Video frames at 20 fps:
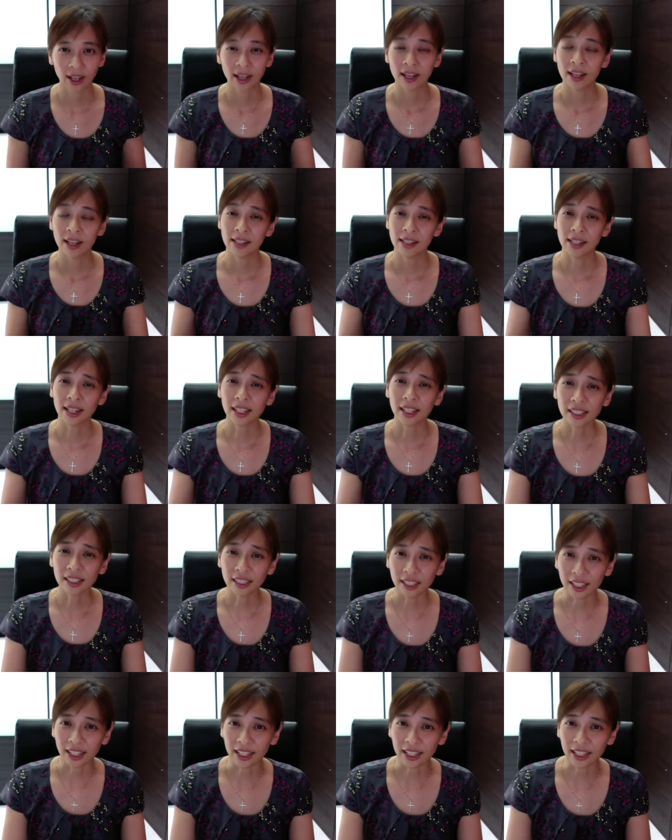
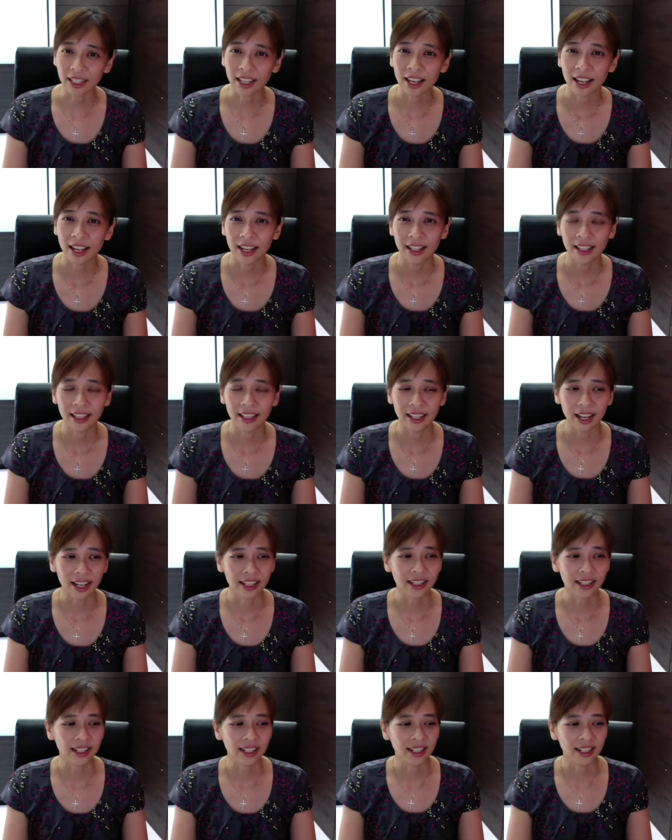Secondly, the
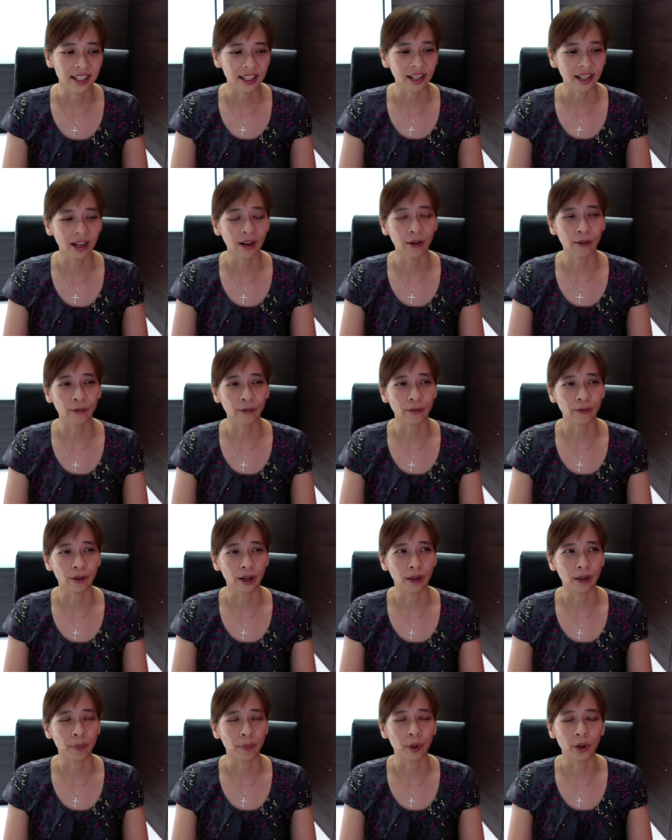idea of a
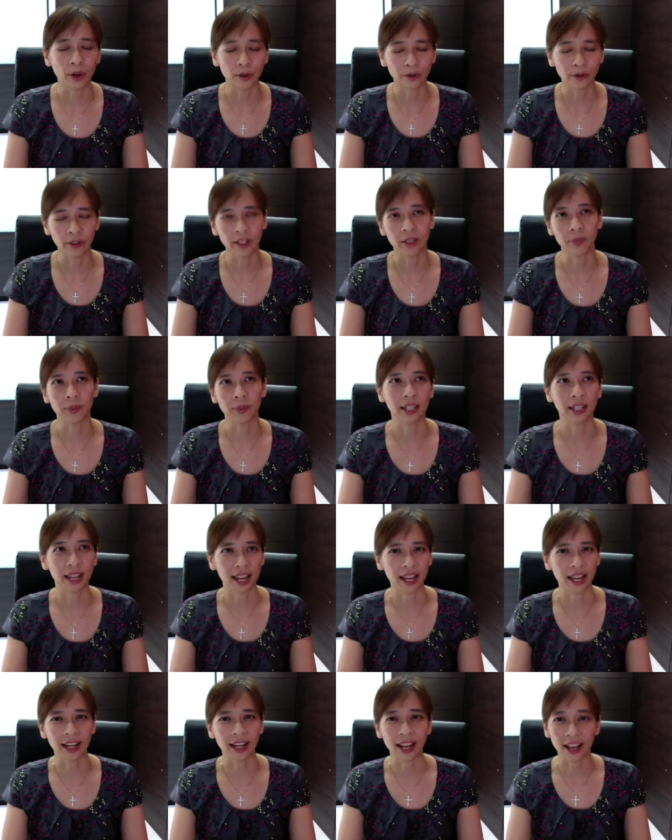perfect
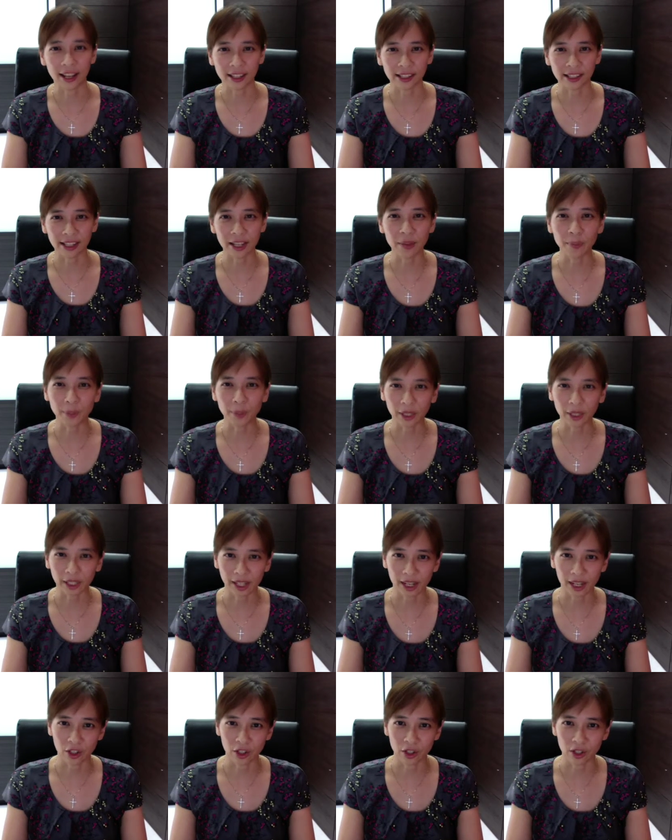plan has
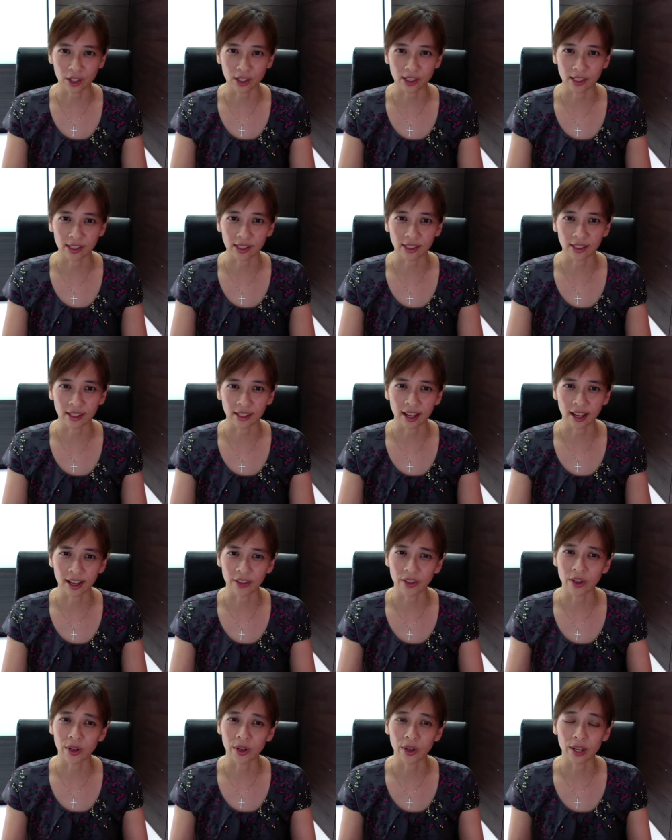implications that
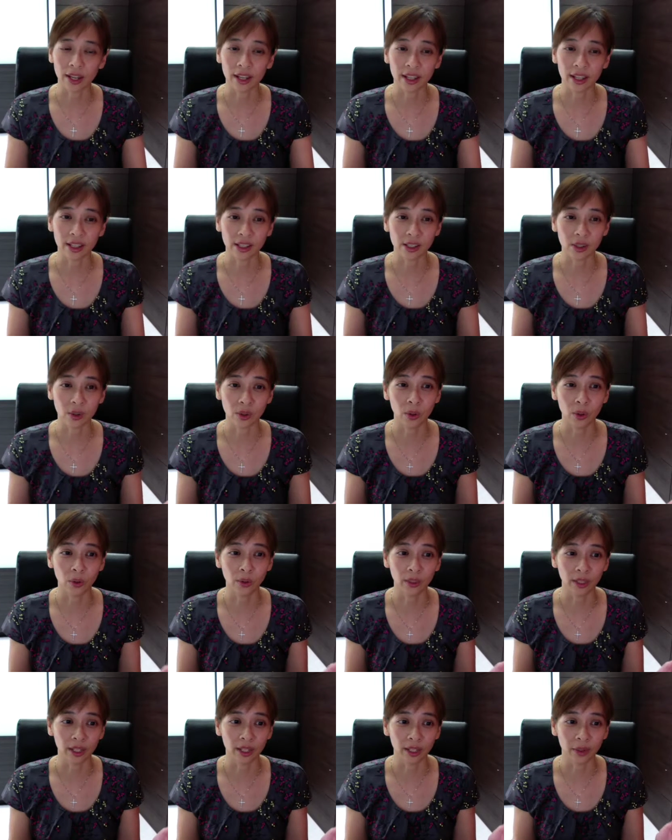there is
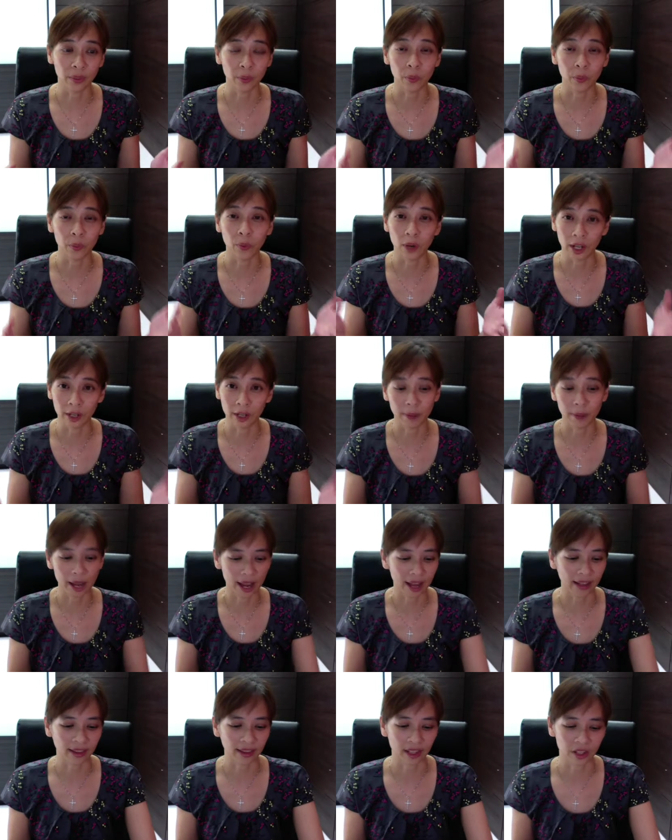only one
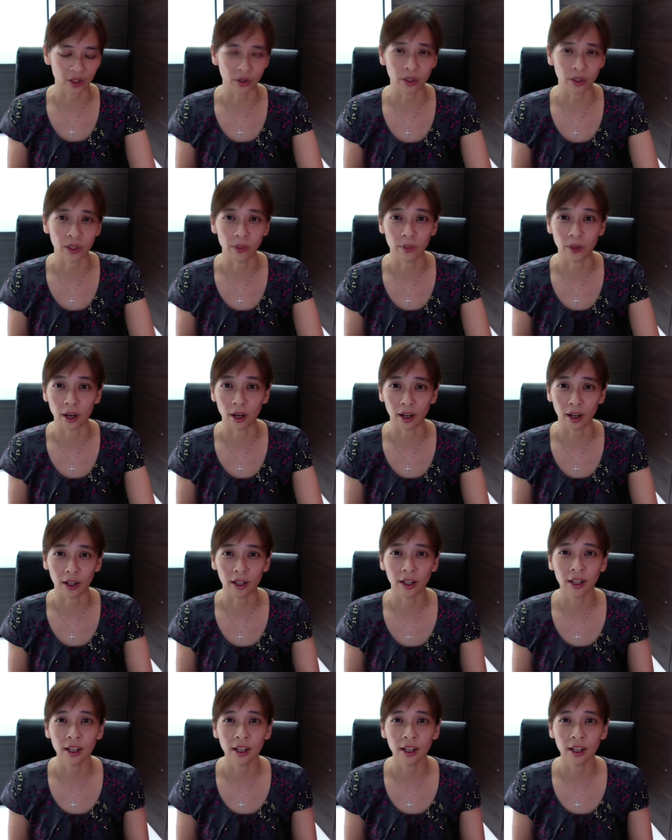path that you can walk.